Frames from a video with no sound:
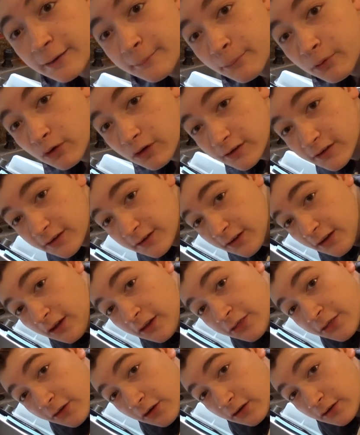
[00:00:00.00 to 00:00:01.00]
important to
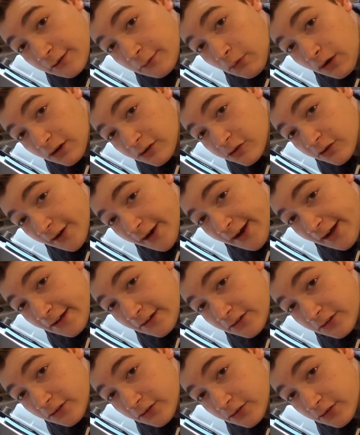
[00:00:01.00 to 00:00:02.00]
thoroughly wash your
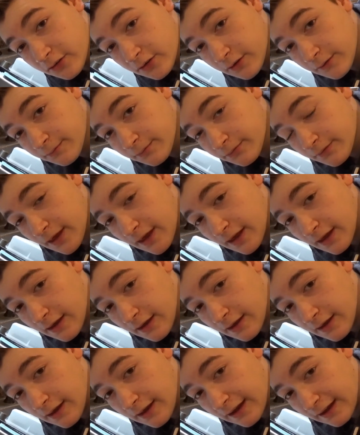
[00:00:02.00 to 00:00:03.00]
hands.
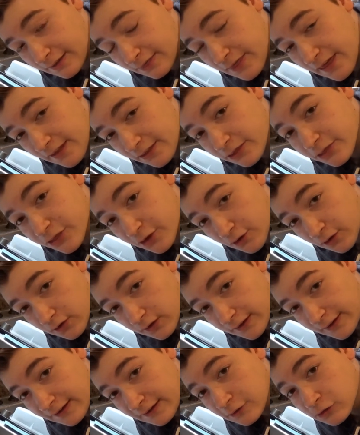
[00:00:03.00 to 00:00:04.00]
And then
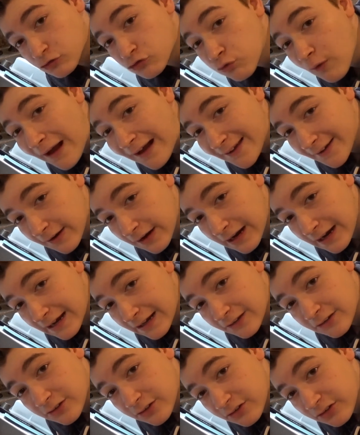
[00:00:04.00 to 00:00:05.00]
thoroughly dry your
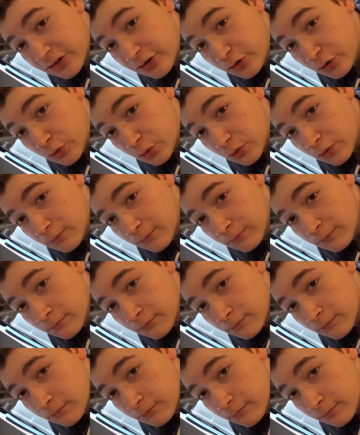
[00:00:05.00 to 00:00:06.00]
hands too.
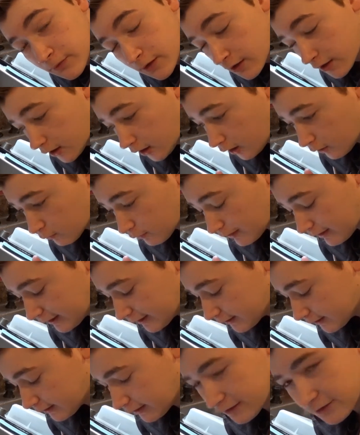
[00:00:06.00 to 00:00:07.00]

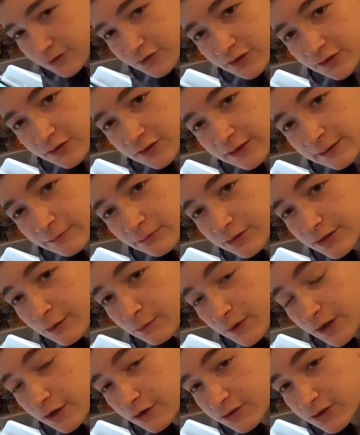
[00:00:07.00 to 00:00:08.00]
Alright, it seems that
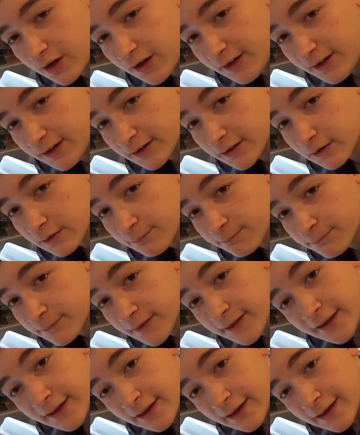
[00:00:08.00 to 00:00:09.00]
we are done here,
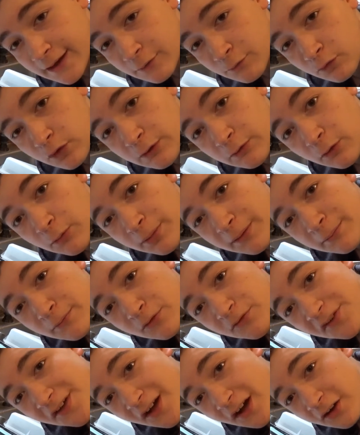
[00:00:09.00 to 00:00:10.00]
and we will be
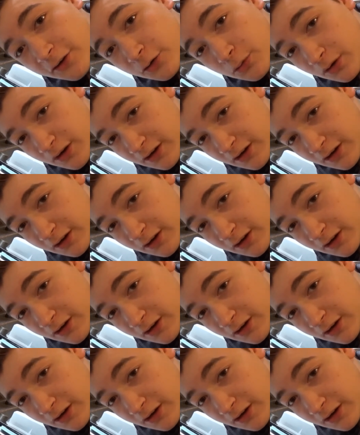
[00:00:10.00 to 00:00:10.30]
moving on to our